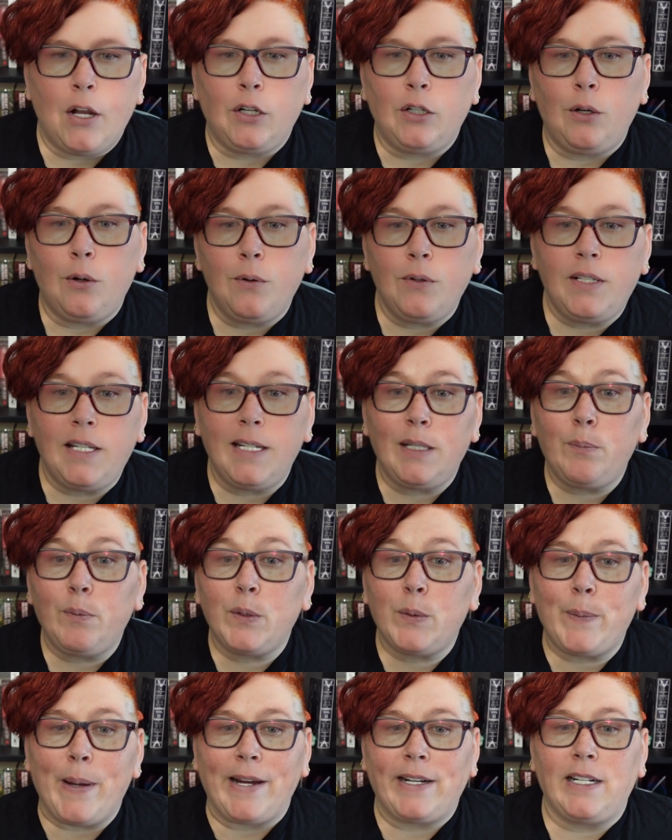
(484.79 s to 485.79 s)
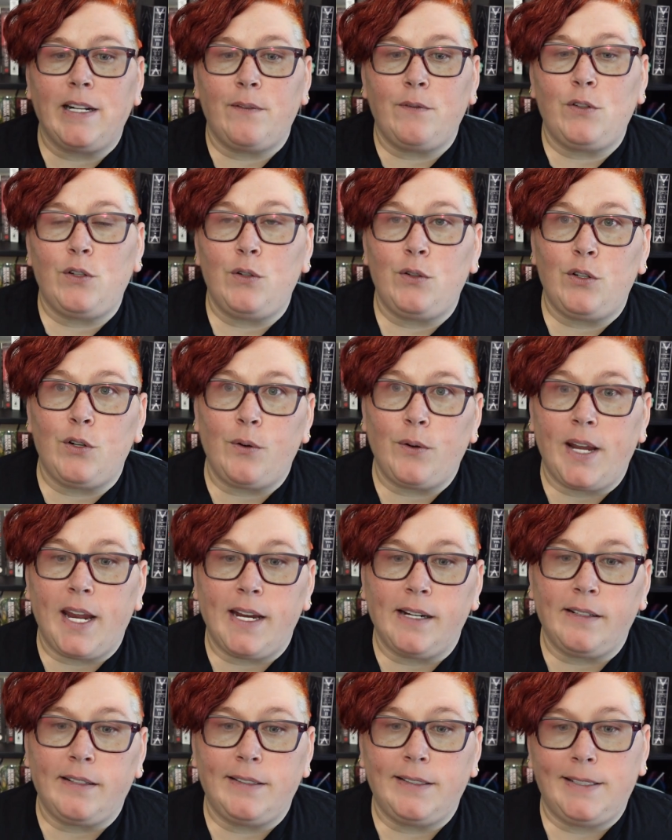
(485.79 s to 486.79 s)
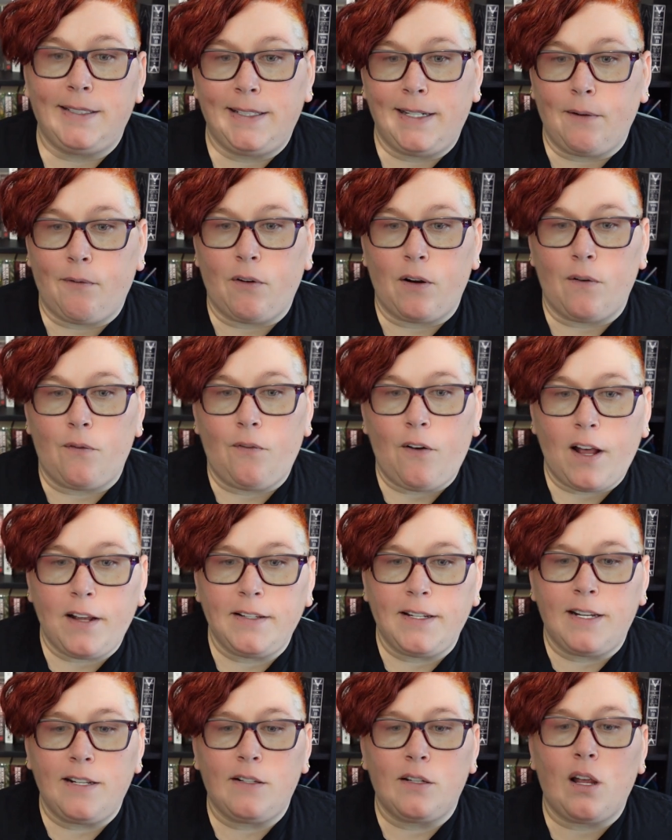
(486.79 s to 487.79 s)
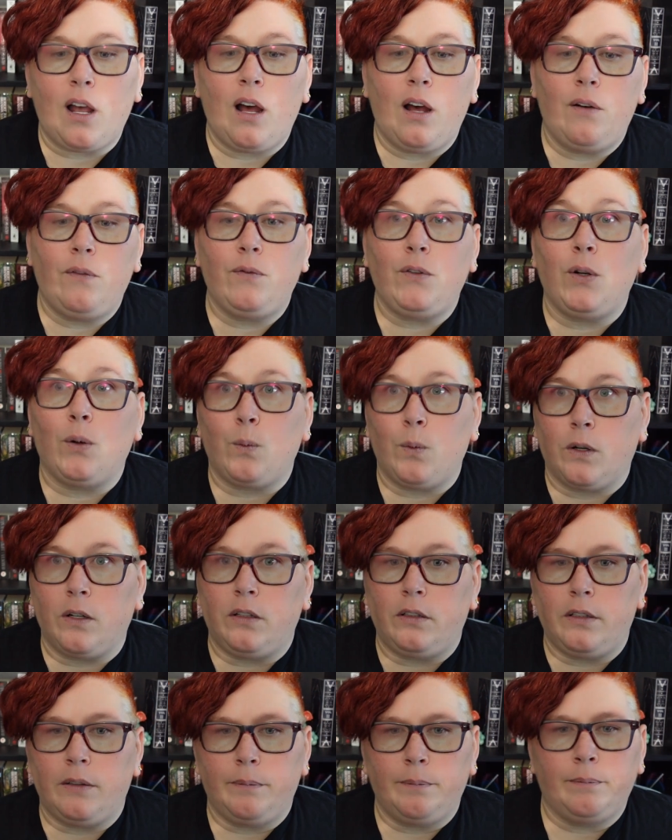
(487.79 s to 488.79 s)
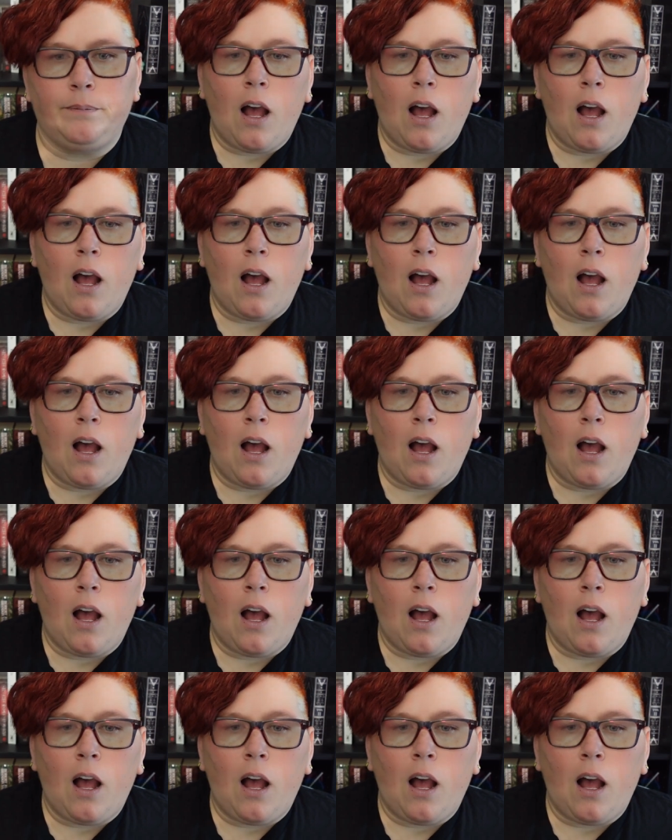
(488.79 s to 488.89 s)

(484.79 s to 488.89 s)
Use these perspectives to showcase different facets of your world.